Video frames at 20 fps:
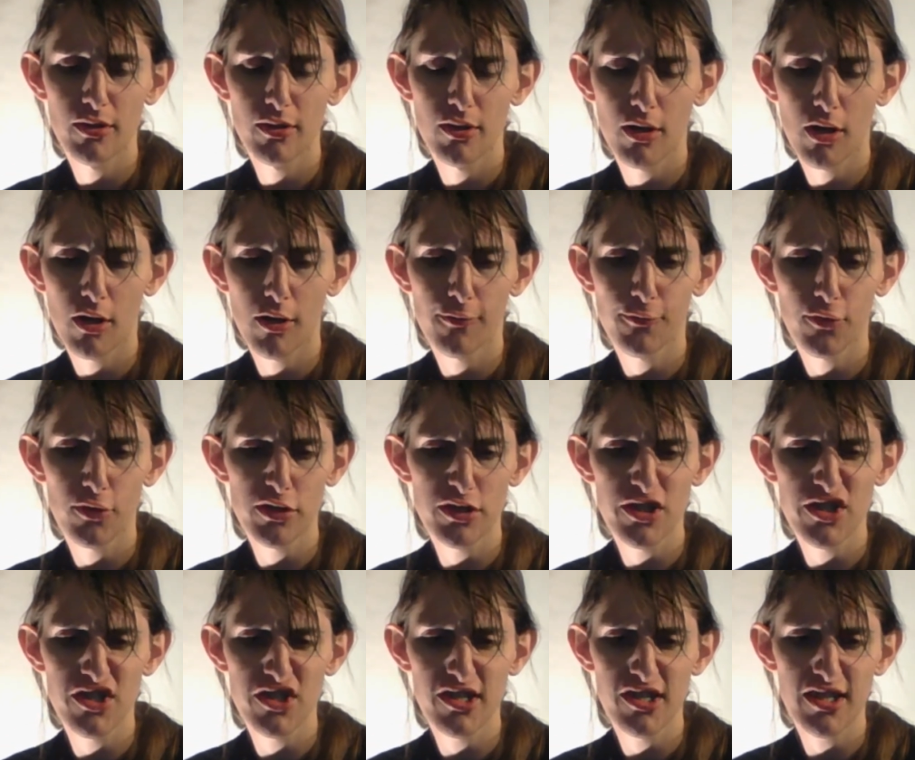Our
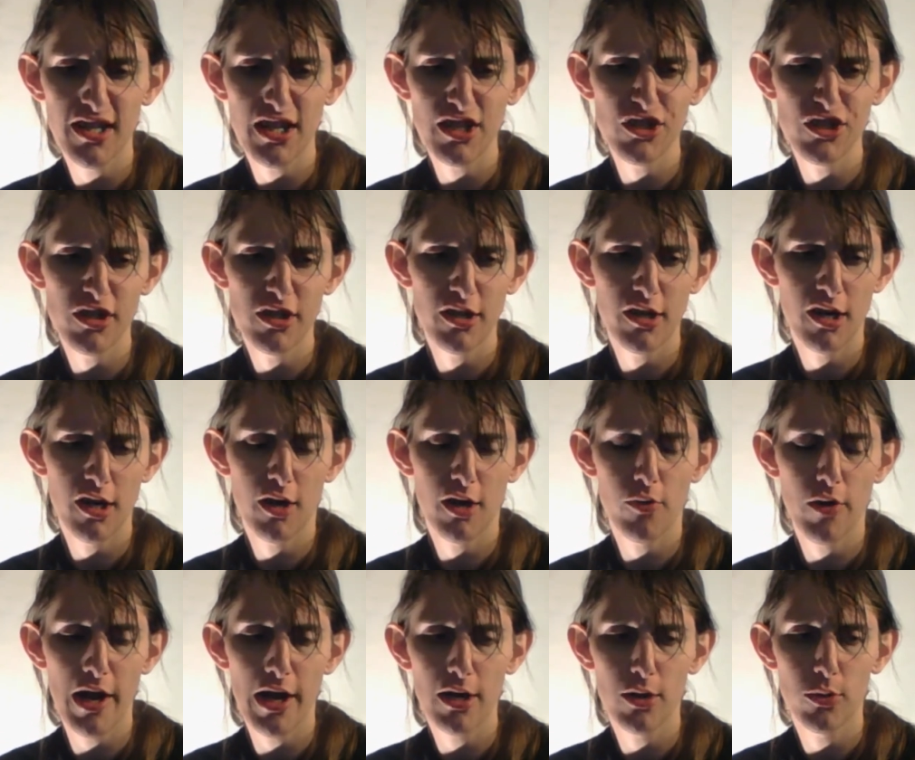first station in
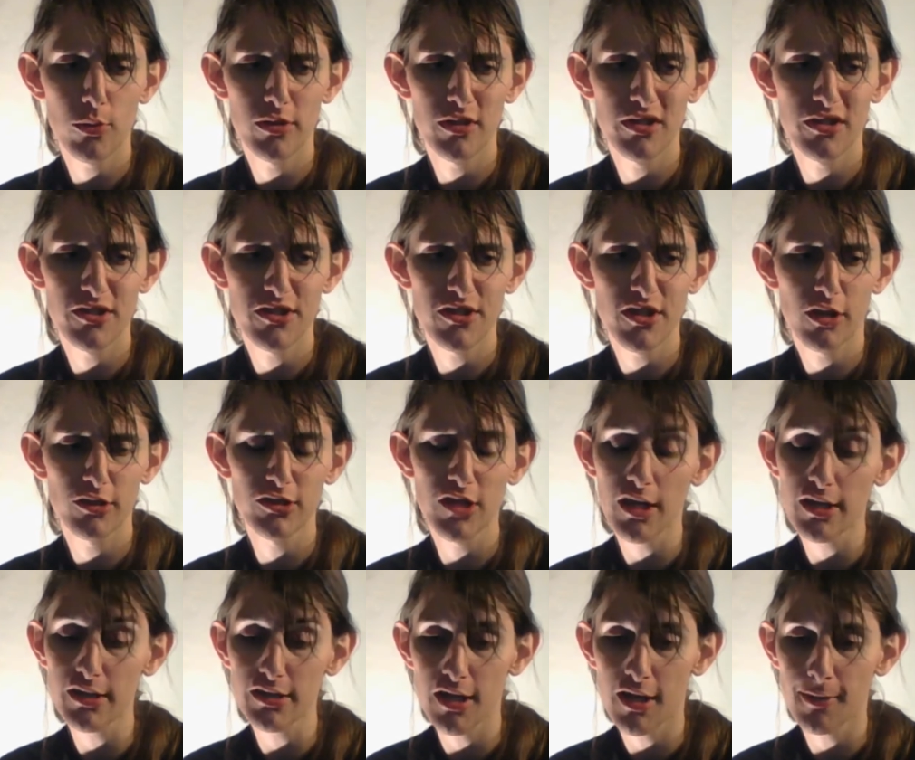Iraq was Al
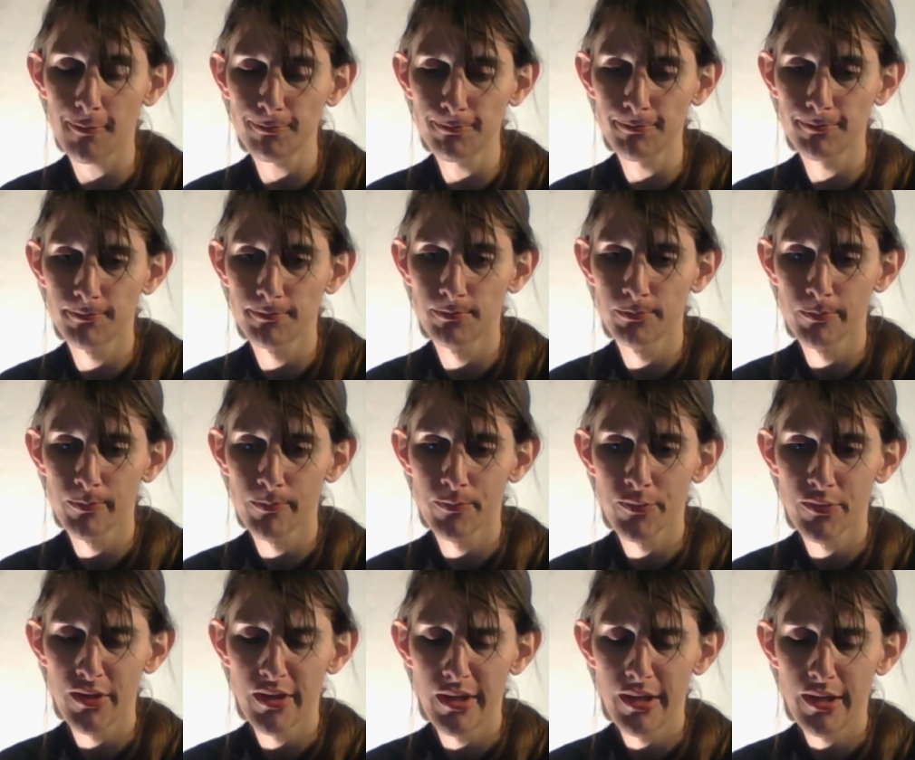Taqaddam.
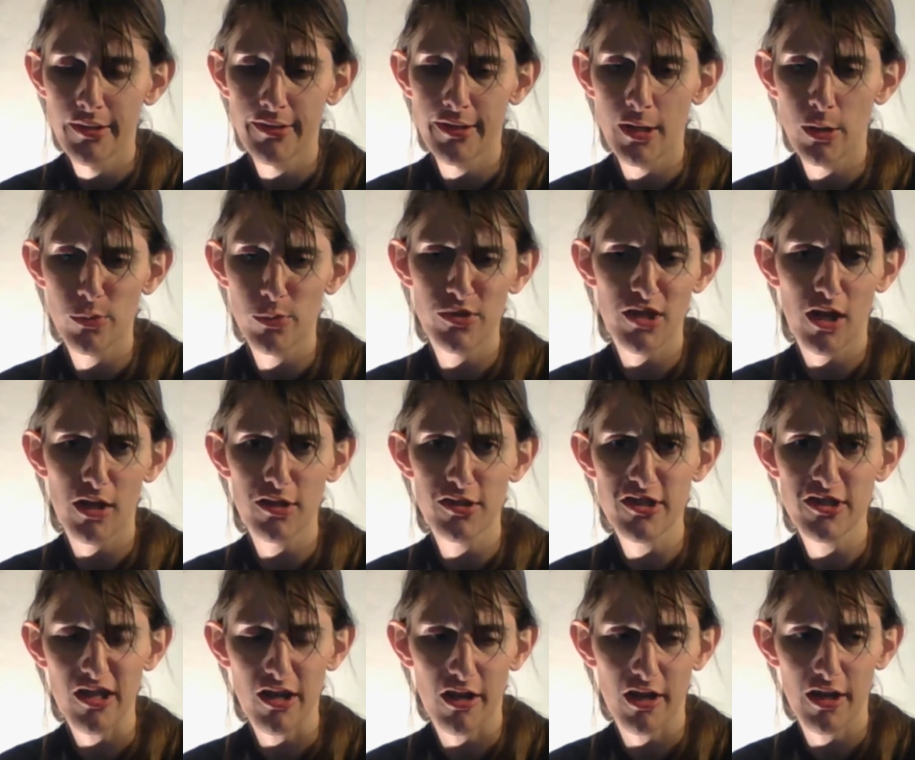Then it was Al
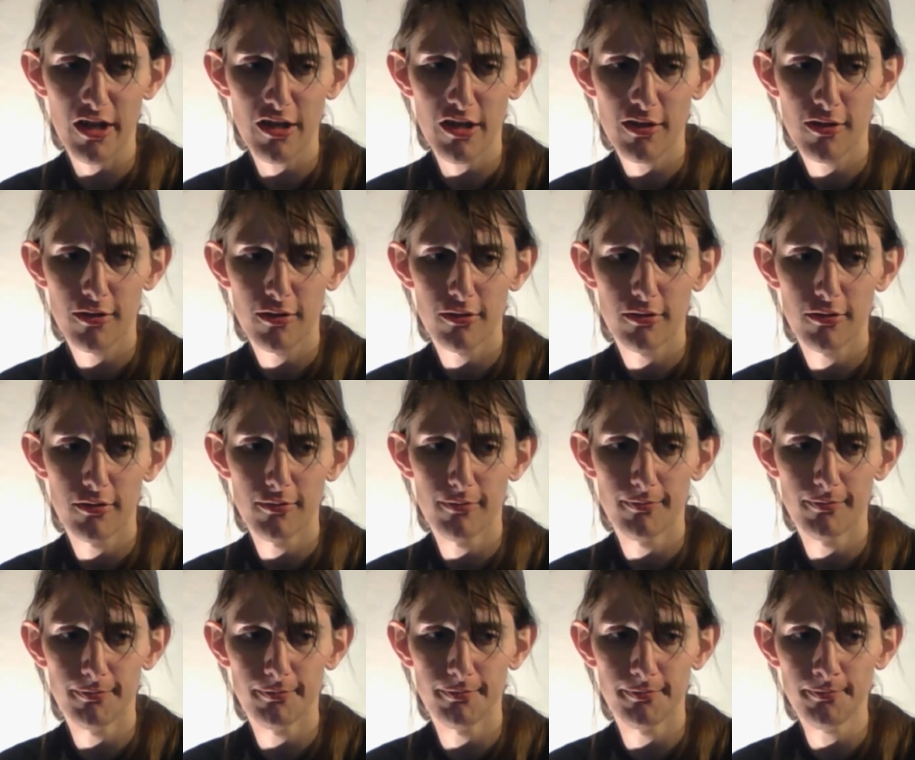Assad.
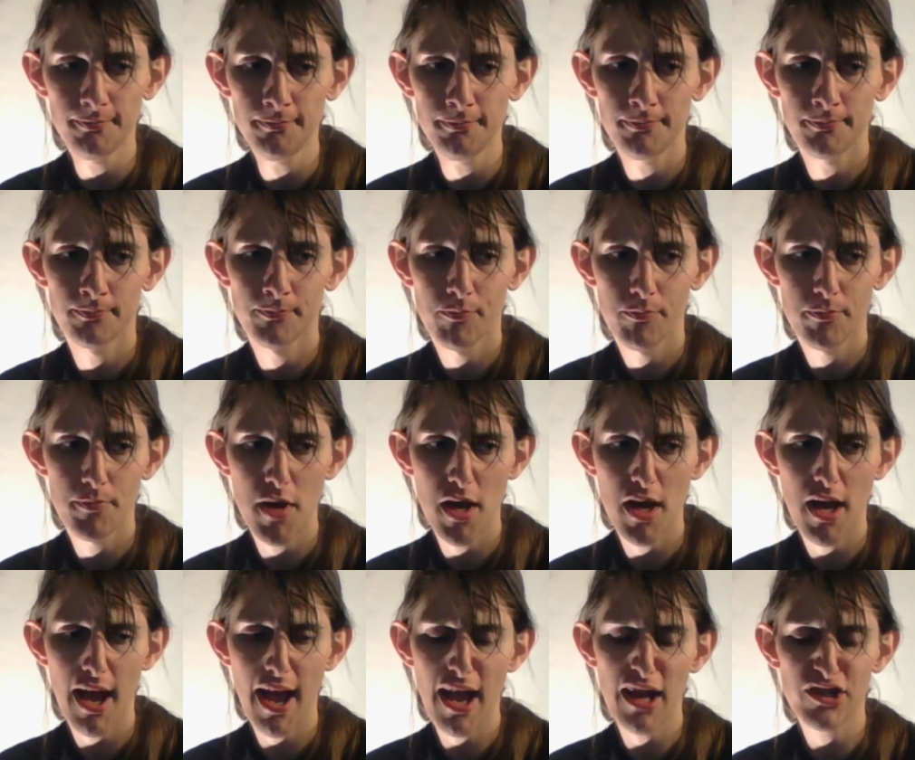But
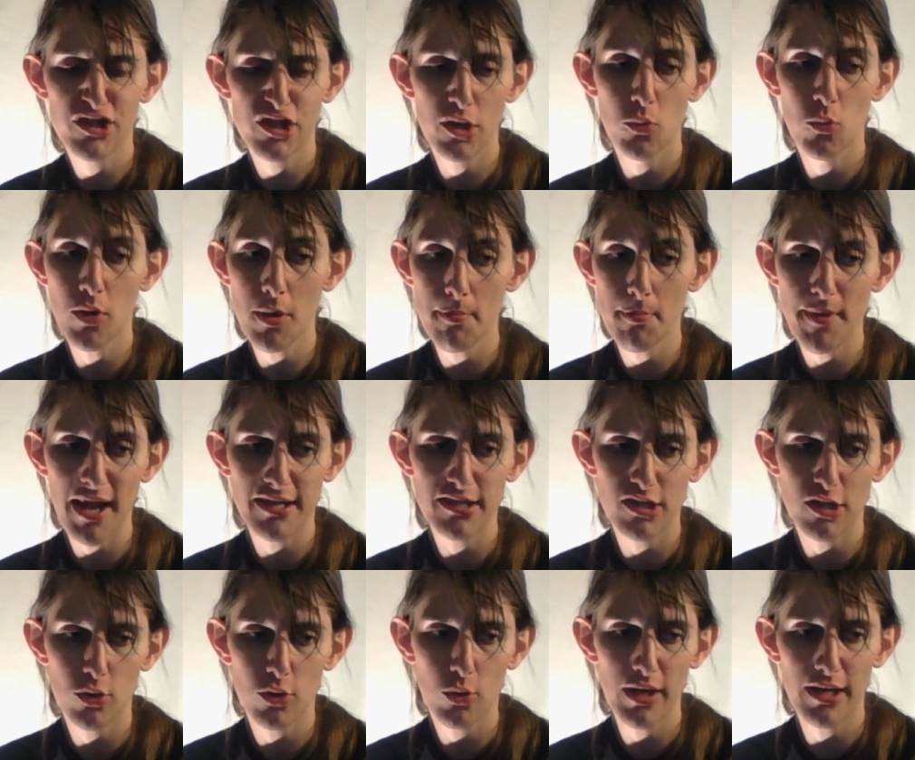I actually went back to
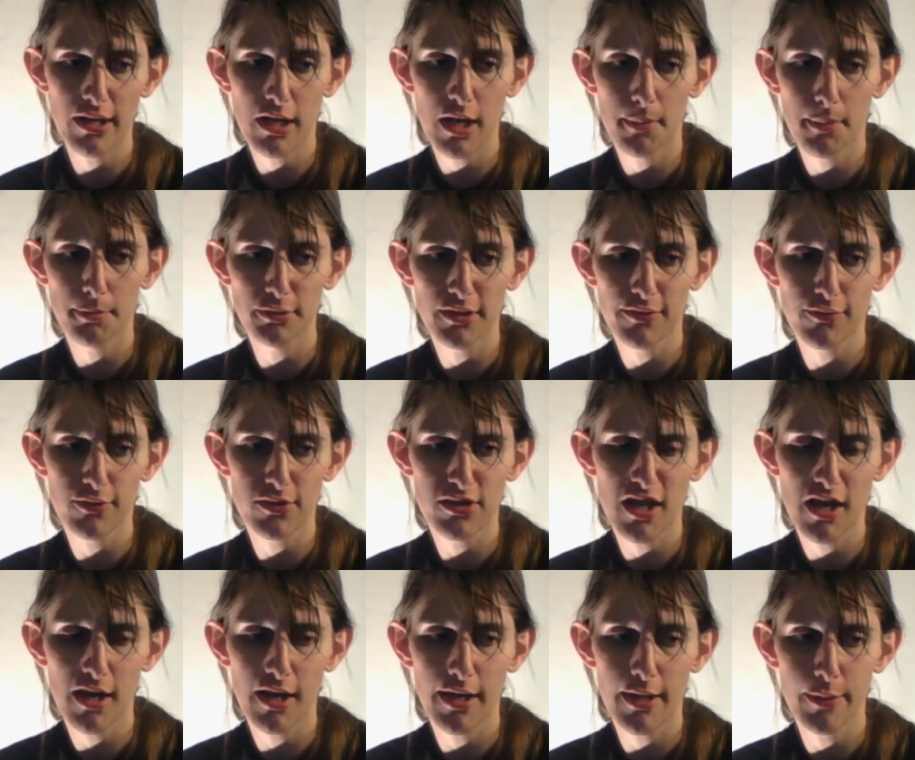Kuwait a couple different
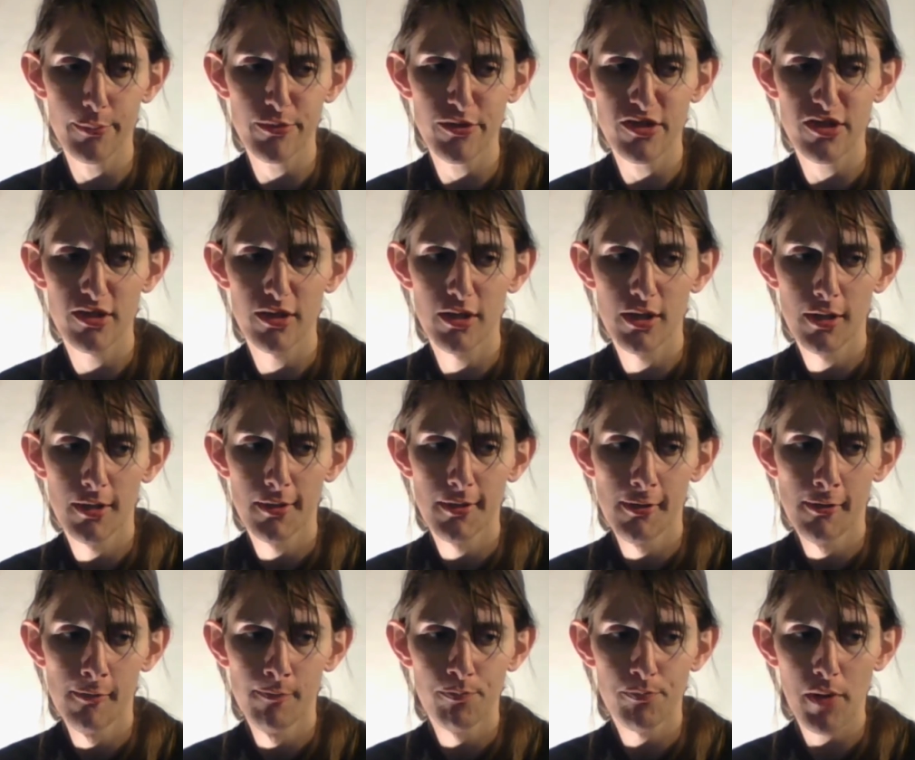times
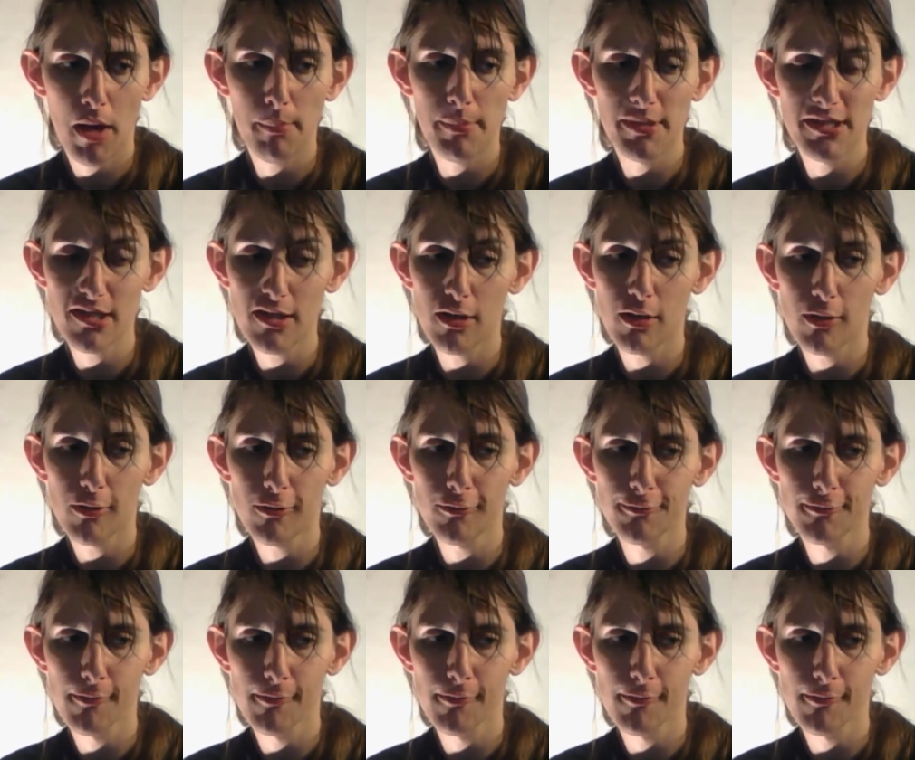by myself.